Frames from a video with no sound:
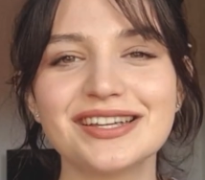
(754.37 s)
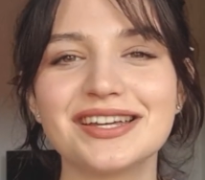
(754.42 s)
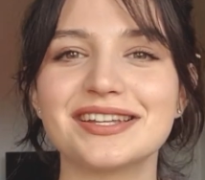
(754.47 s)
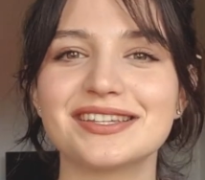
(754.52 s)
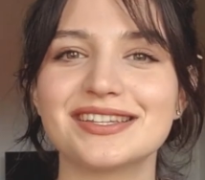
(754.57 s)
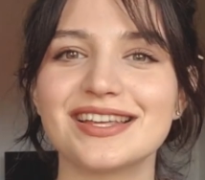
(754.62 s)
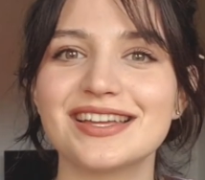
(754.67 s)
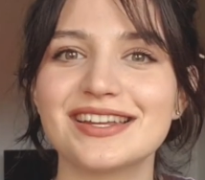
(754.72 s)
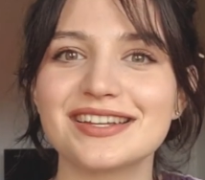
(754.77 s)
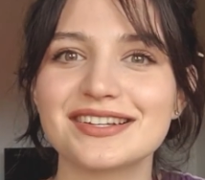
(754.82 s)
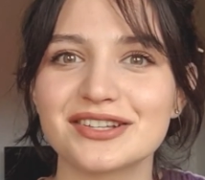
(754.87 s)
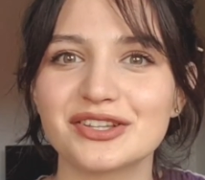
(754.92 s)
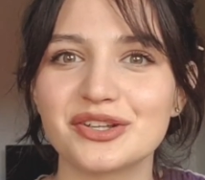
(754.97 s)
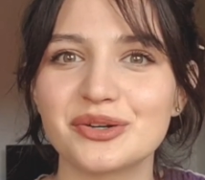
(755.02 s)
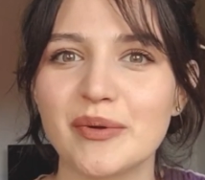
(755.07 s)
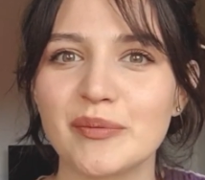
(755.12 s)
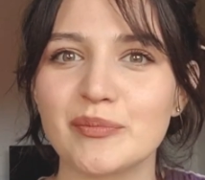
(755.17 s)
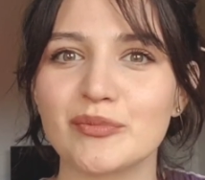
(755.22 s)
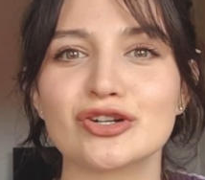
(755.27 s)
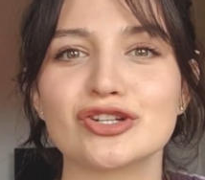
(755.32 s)
and it is a little
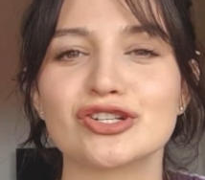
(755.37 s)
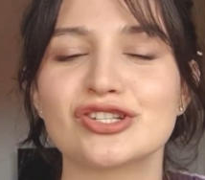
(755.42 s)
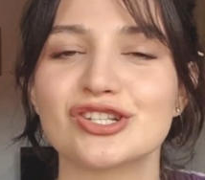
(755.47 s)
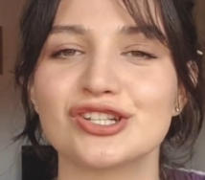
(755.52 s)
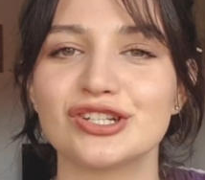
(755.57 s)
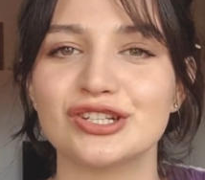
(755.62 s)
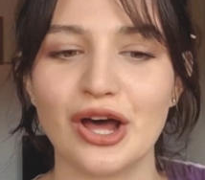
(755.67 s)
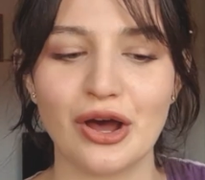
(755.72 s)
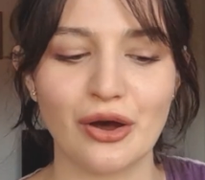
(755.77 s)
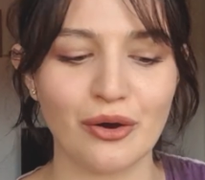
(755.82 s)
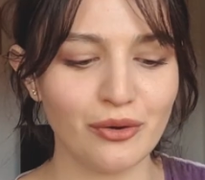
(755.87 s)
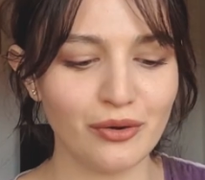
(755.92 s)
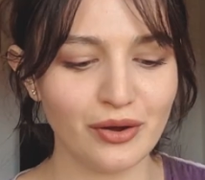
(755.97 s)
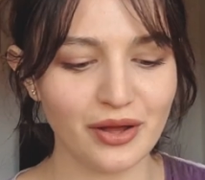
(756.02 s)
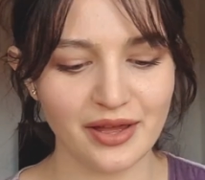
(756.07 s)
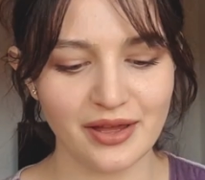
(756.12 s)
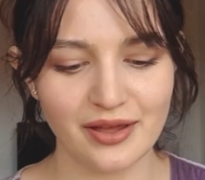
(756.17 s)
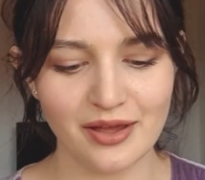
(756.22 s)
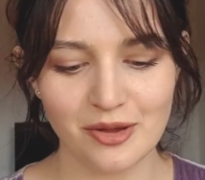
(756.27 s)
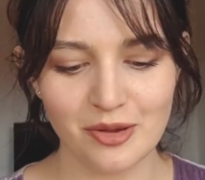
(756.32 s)
bit more slow,
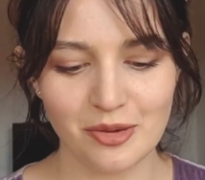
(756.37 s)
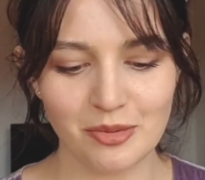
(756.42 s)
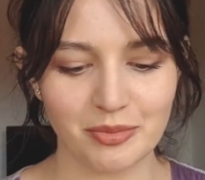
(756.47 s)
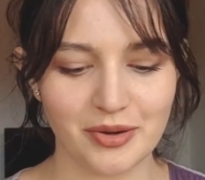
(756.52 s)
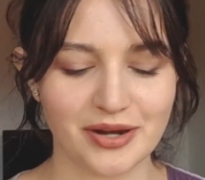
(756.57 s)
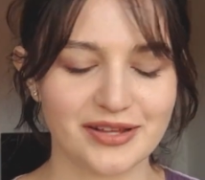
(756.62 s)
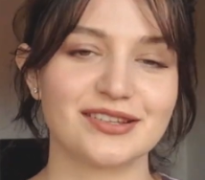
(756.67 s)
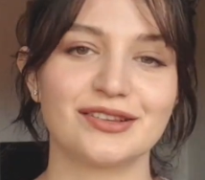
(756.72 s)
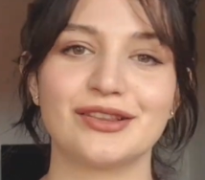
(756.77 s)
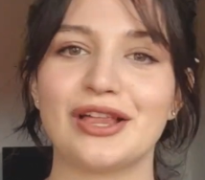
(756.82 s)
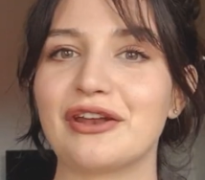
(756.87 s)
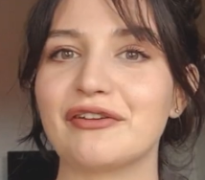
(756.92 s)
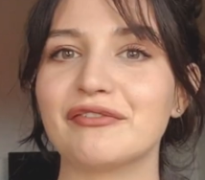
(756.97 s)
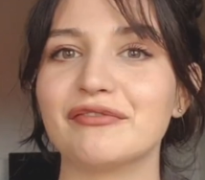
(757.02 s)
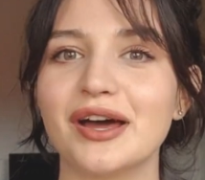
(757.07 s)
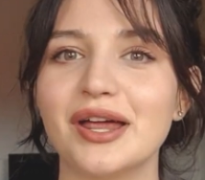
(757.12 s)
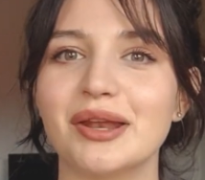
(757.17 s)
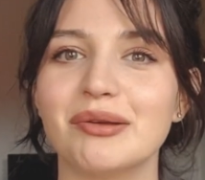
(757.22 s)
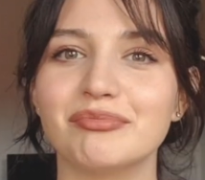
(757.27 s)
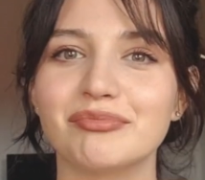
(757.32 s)
but it's a lot of
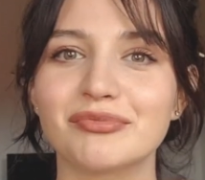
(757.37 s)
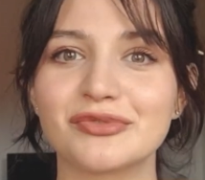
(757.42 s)
fun.